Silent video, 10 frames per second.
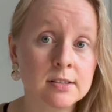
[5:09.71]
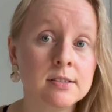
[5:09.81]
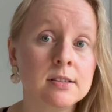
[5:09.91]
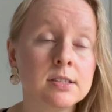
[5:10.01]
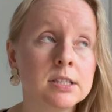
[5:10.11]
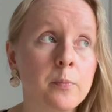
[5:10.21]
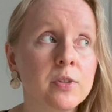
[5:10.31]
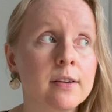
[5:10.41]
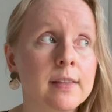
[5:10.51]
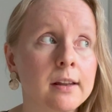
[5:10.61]
This is
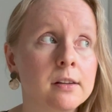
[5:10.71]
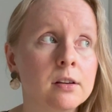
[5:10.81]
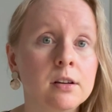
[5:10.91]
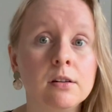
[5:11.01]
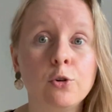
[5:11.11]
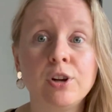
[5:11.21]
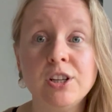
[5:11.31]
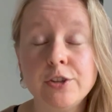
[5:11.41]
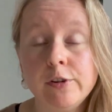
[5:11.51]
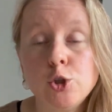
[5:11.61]
something that on
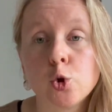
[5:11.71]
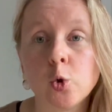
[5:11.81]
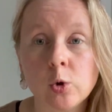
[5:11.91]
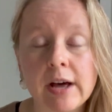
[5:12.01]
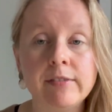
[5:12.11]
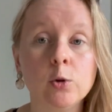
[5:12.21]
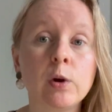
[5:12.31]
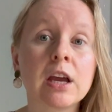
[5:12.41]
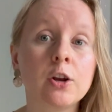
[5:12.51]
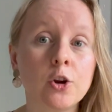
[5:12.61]
individual level
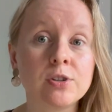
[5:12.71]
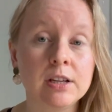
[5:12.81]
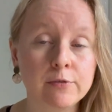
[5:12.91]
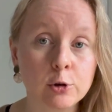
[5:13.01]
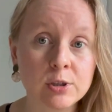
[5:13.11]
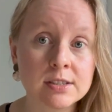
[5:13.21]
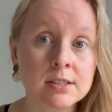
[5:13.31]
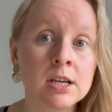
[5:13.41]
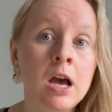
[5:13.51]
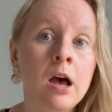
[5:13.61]
we cannot
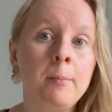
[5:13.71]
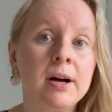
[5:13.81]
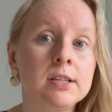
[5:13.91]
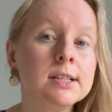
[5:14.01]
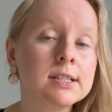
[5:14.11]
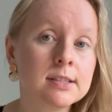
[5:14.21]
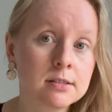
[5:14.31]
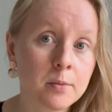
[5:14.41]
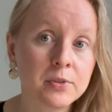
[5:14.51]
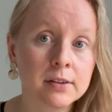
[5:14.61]
influence, but this is
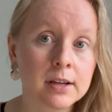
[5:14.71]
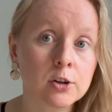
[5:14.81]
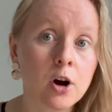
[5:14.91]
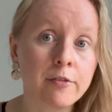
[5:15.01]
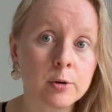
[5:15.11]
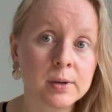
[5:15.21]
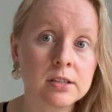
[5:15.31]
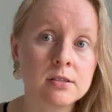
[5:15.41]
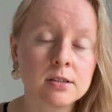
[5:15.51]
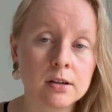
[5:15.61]
something that
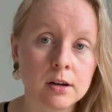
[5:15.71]
government